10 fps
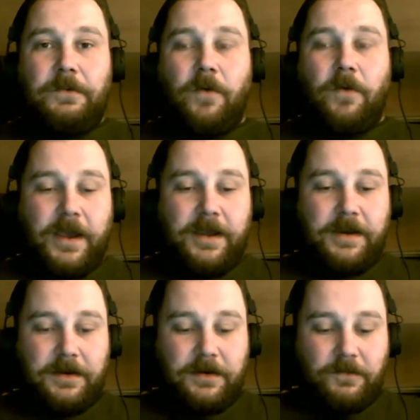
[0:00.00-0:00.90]

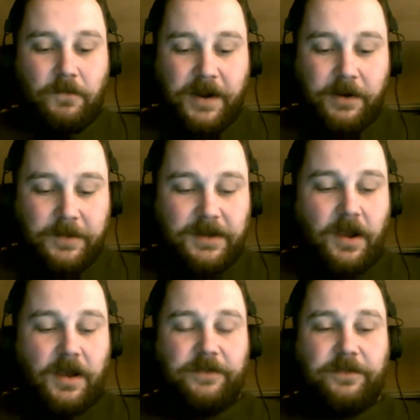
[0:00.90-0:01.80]
Why are
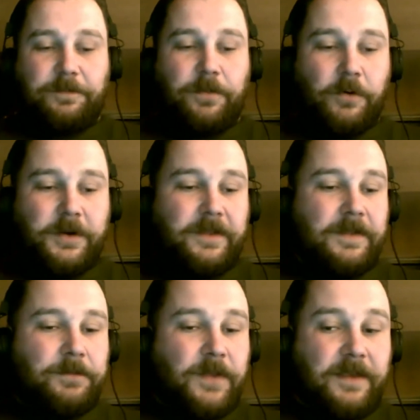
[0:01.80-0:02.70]
we not
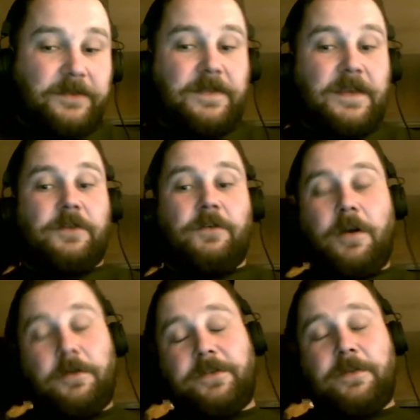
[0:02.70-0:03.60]
supporting the place
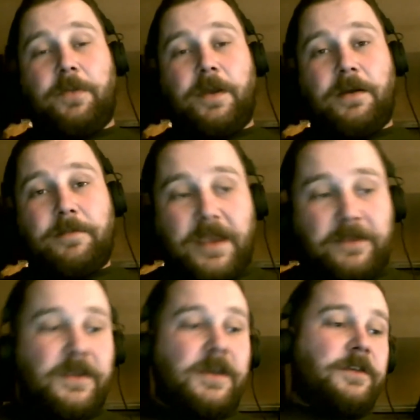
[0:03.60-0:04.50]
that grows the player
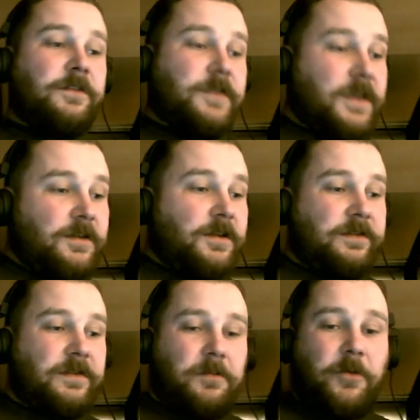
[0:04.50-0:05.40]
base so then
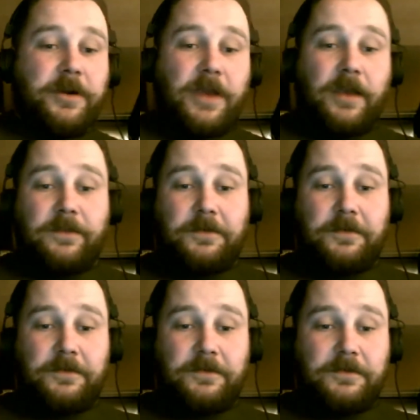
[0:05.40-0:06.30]
you can sell more guns?